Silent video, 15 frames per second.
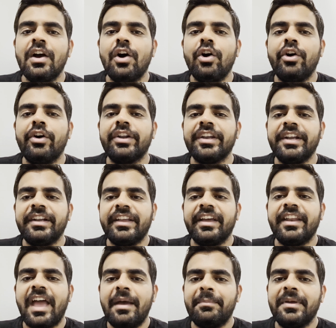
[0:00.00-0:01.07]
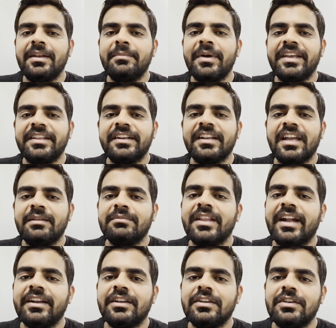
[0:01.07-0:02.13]
or it can happen by the time
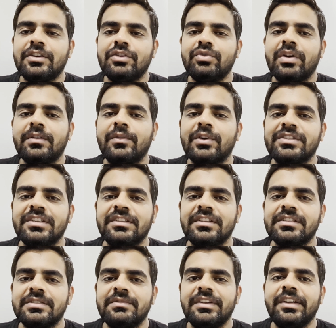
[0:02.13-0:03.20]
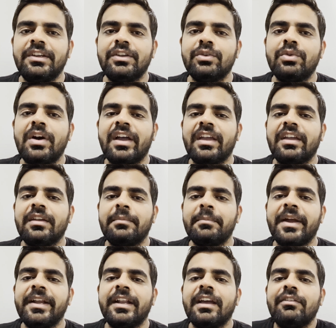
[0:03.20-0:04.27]
that you are watching this video I
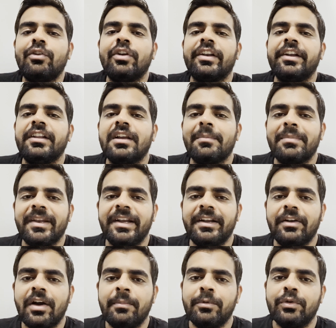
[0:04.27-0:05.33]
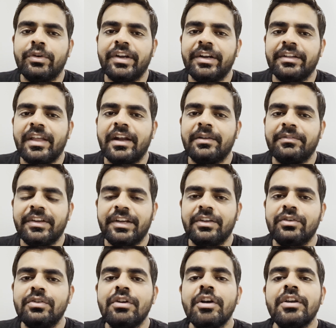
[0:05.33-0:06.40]
might have already uploaded that
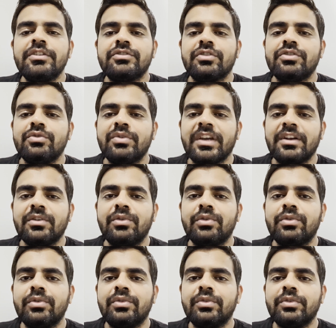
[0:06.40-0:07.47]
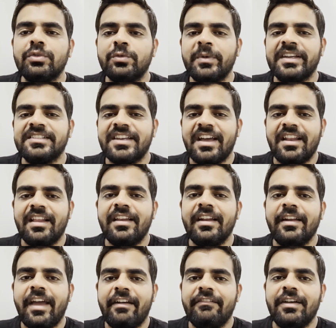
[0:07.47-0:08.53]
video, so you can go to my channel
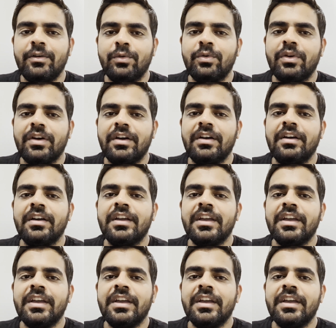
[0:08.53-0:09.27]
and have a look